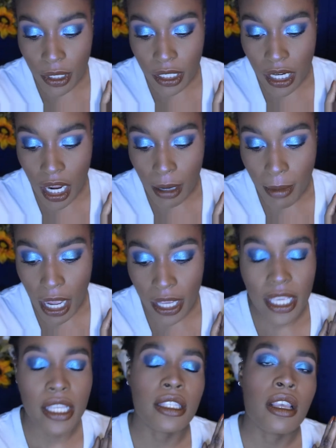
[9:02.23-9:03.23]
we're gonna talk about
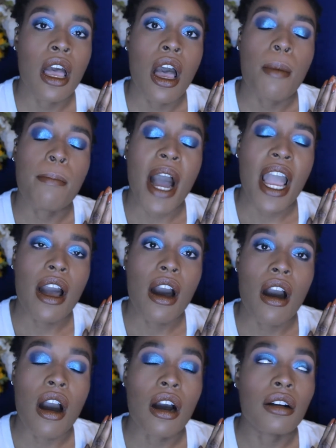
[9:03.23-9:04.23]
is the
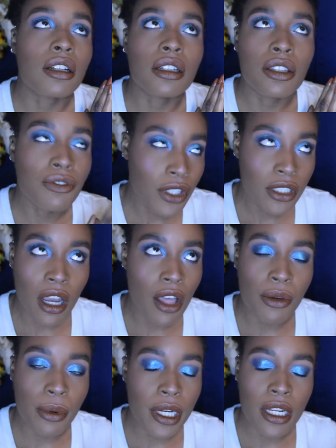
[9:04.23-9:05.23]
first
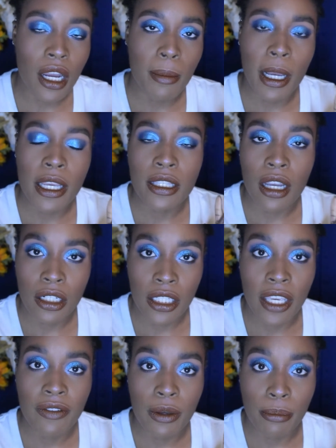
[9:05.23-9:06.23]
author we're gonna talk about is
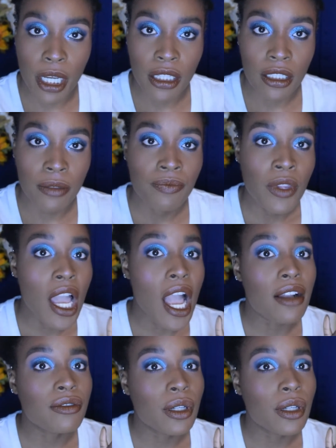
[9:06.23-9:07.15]
Octavia Butler. I've